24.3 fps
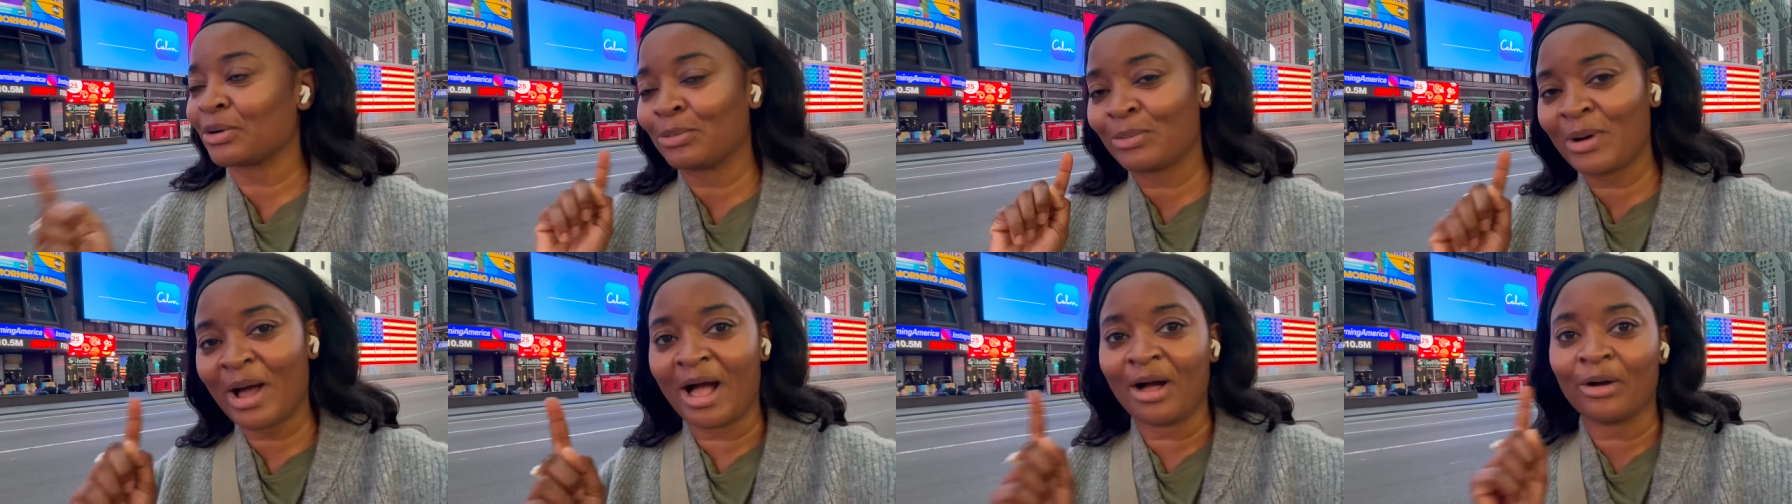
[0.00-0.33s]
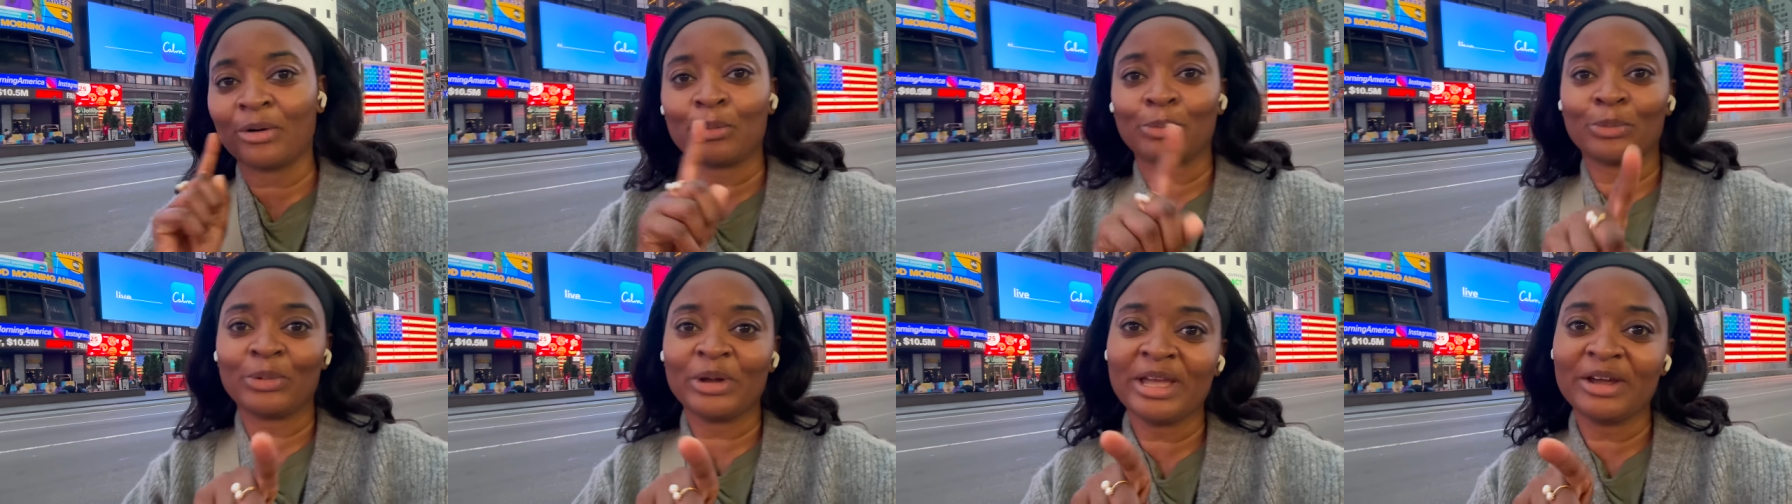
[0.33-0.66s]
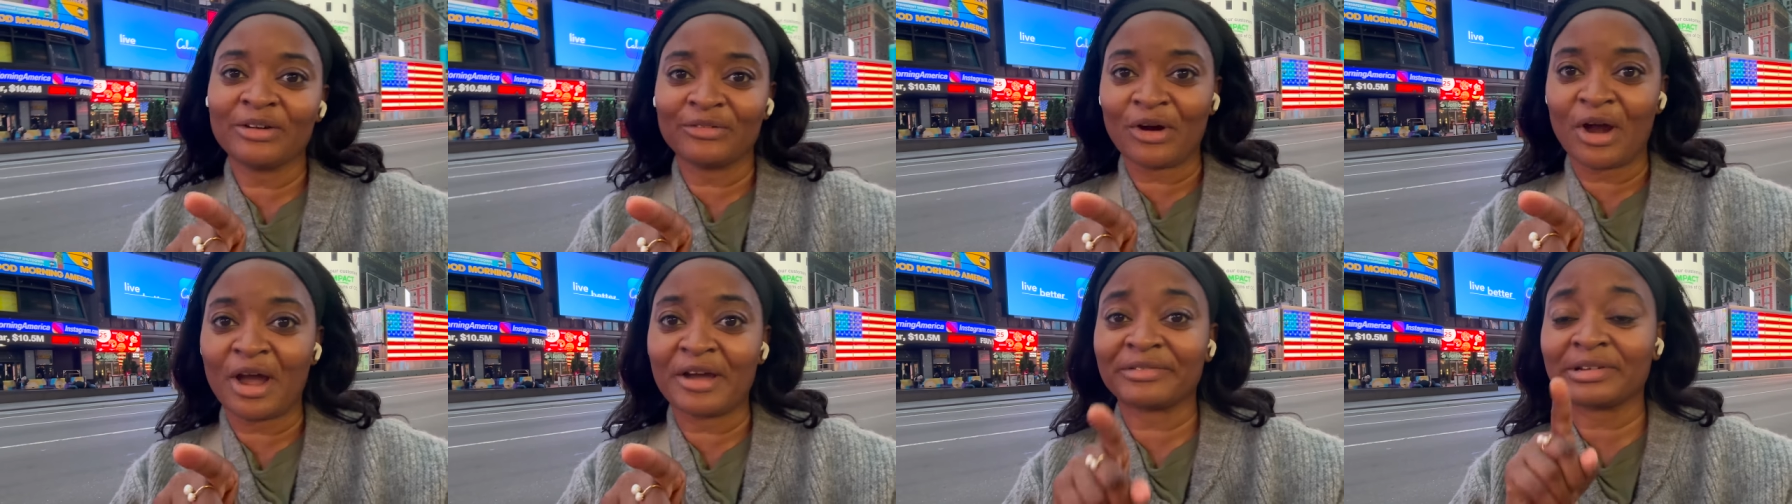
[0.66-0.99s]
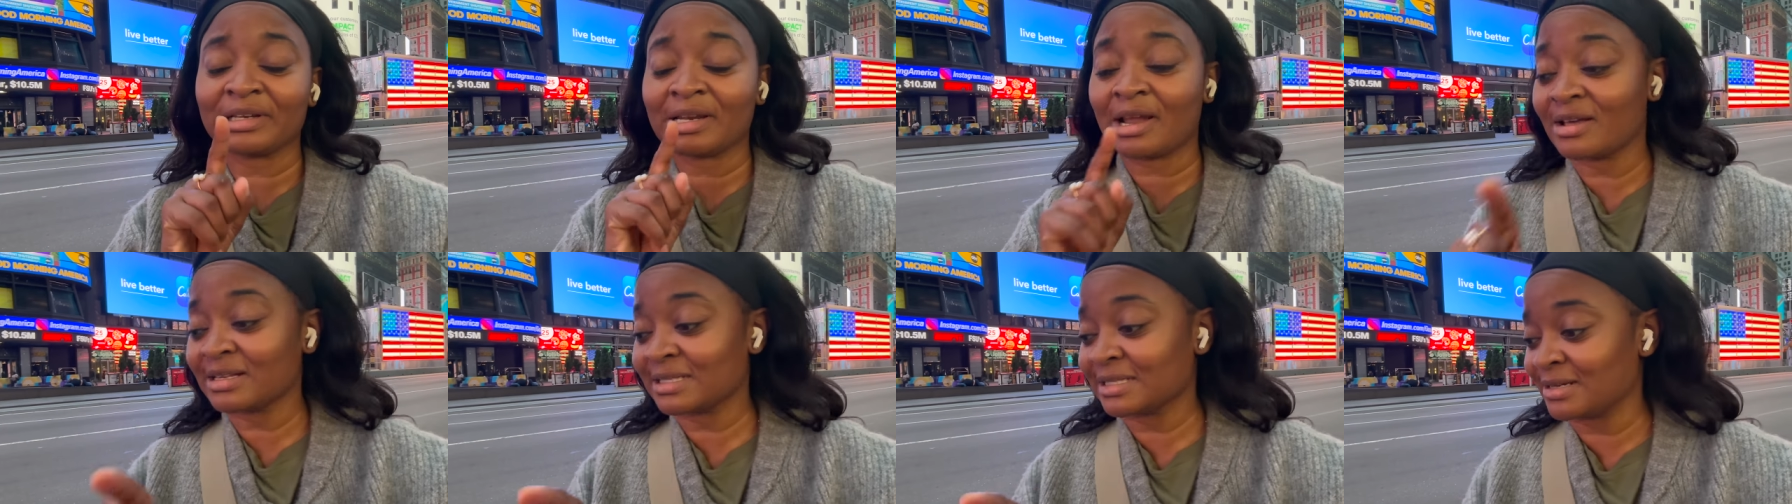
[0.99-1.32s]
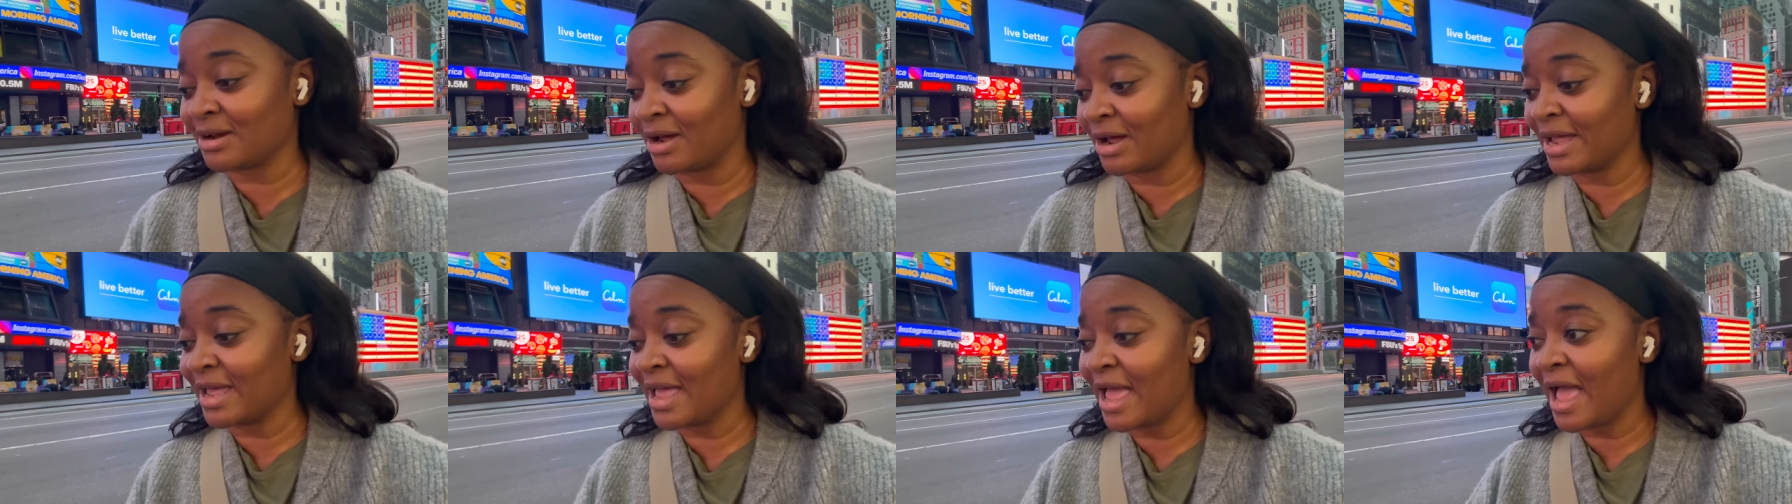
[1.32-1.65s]
Well, we arrived last
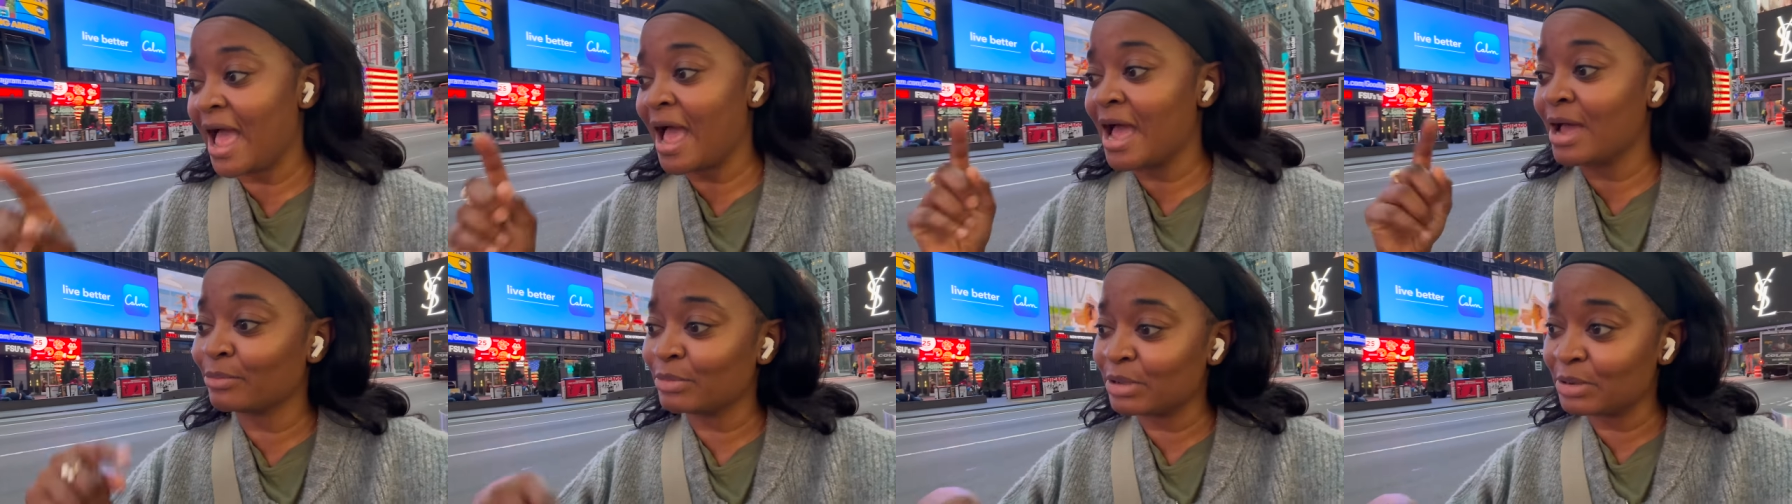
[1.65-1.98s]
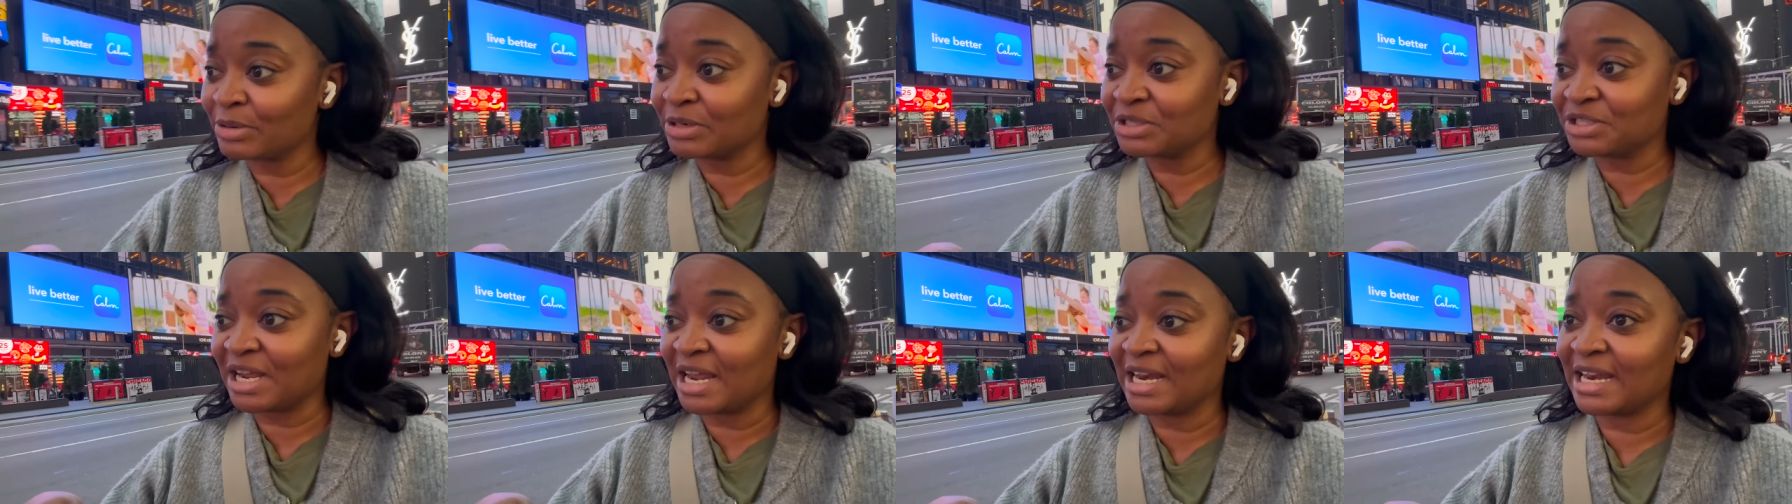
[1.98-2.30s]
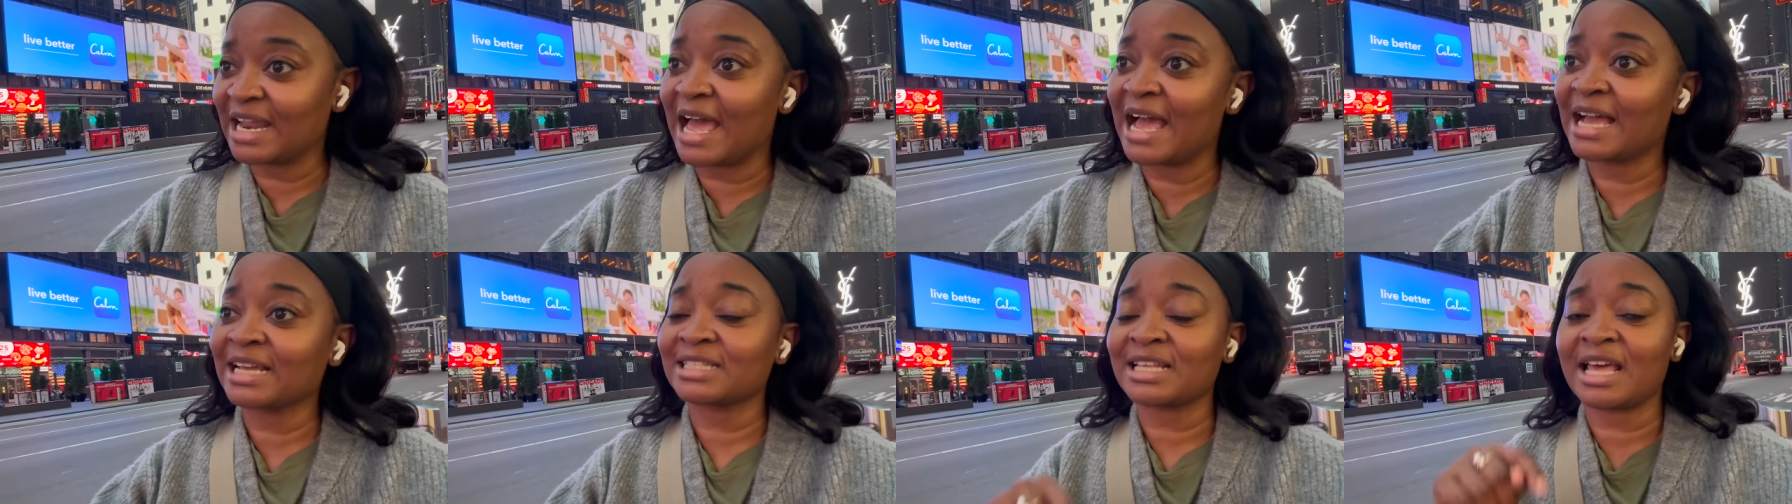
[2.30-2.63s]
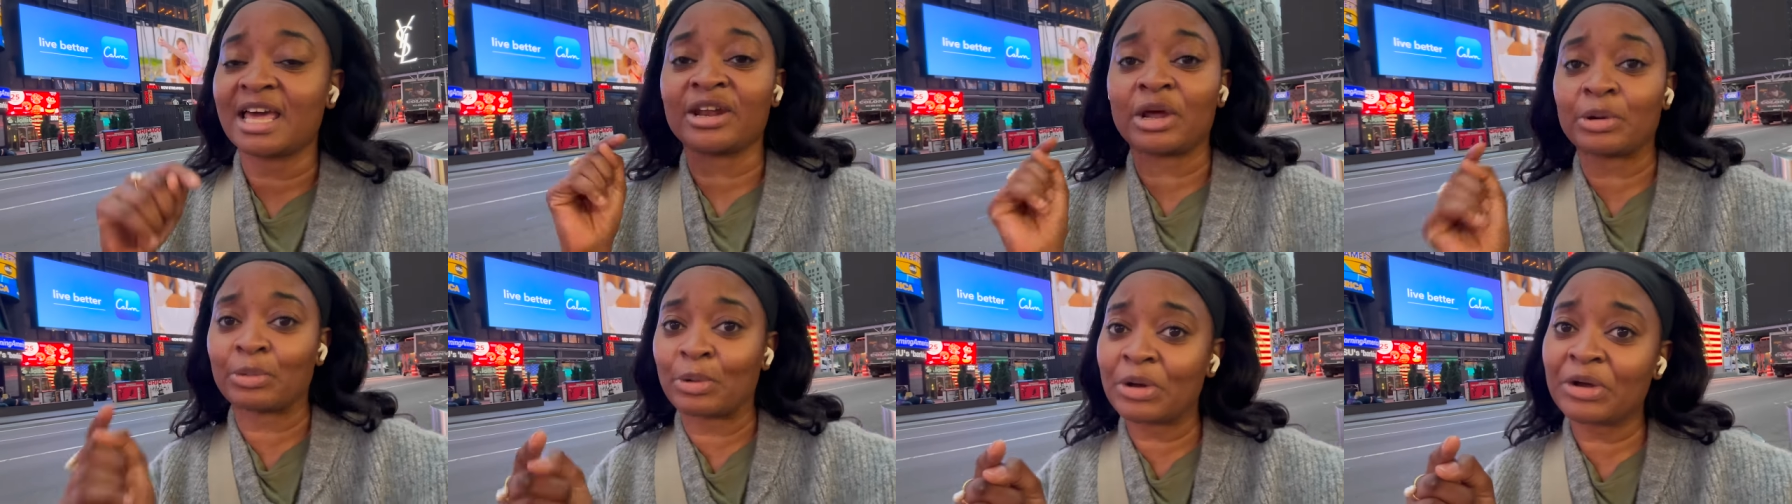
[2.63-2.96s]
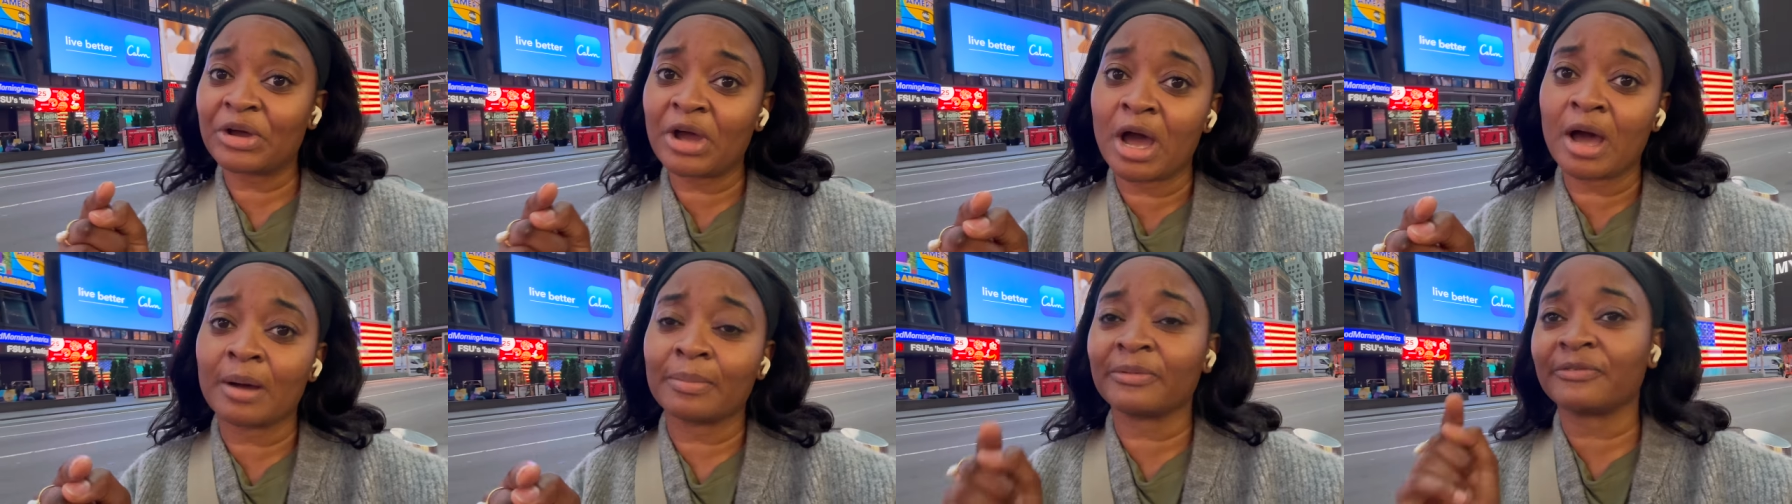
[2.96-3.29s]
night and we were jet lagged and I woke
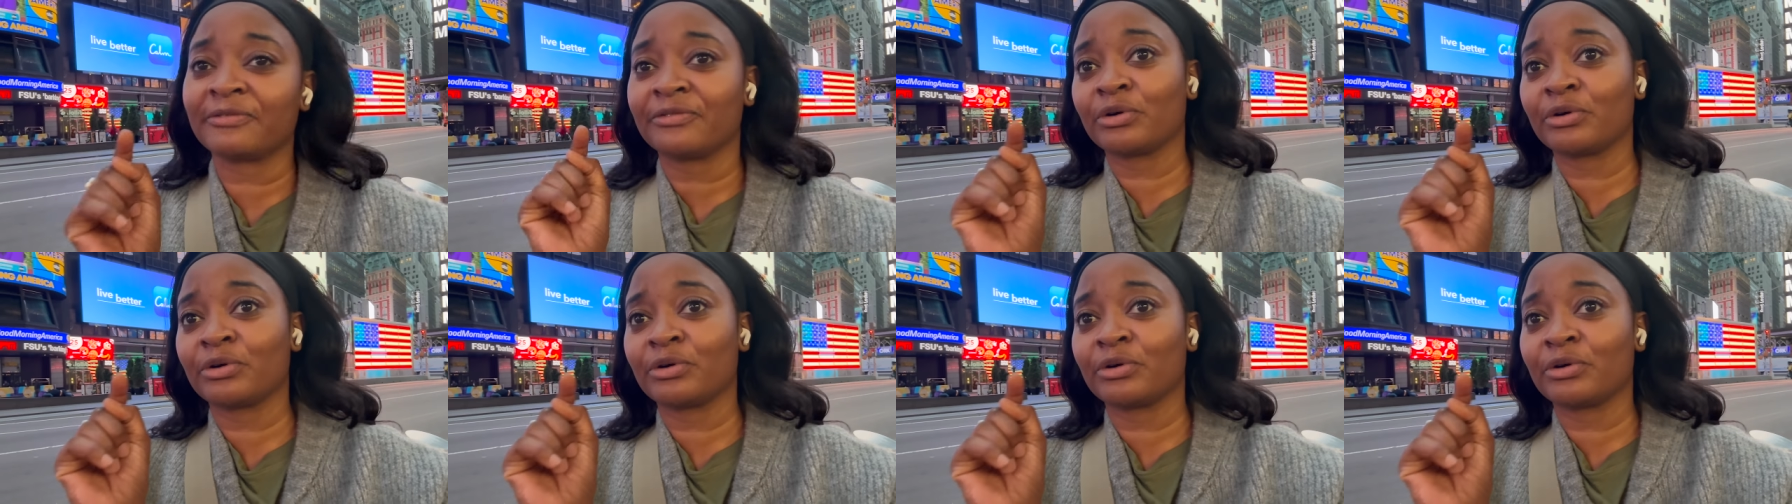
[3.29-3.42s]
up at